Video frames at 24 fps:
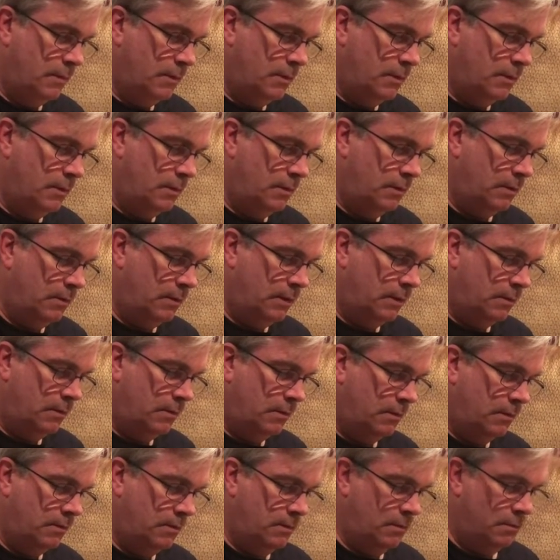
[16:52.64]
Let's see how that
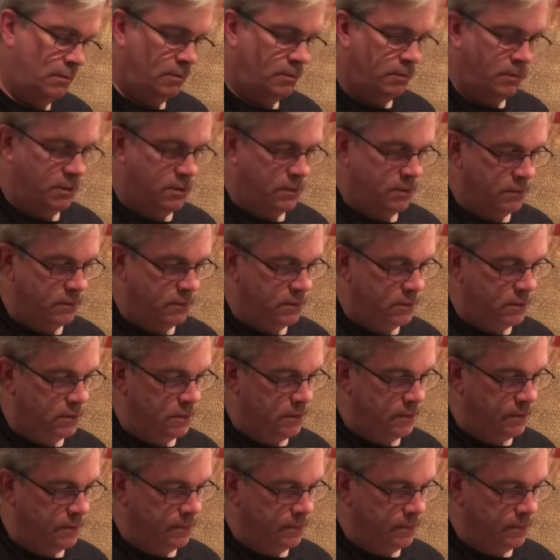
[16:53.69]
transfers.